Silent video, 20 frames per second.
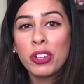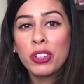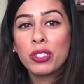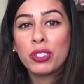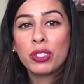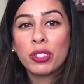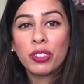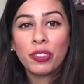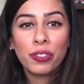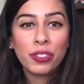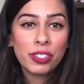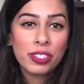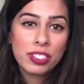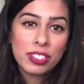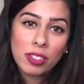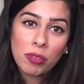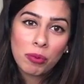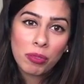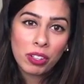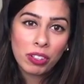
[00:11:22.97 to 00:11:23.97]
So if you're
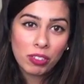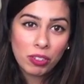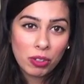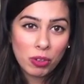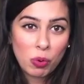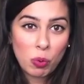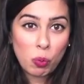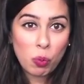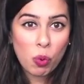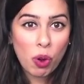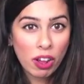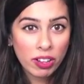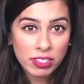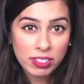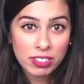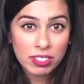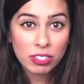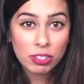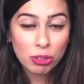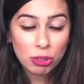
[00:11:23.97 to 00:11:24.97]
someone who
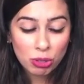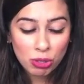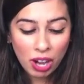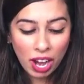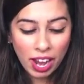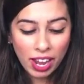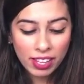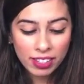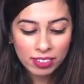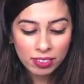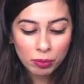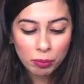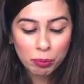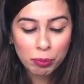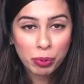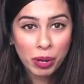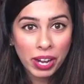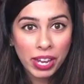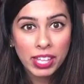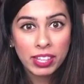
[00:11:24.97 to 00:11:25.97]
wants to try the
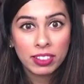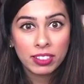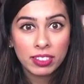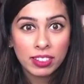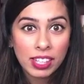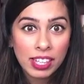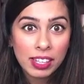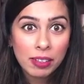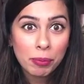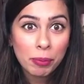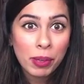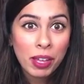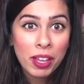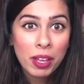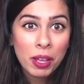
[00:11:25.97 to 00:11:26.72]
bright lip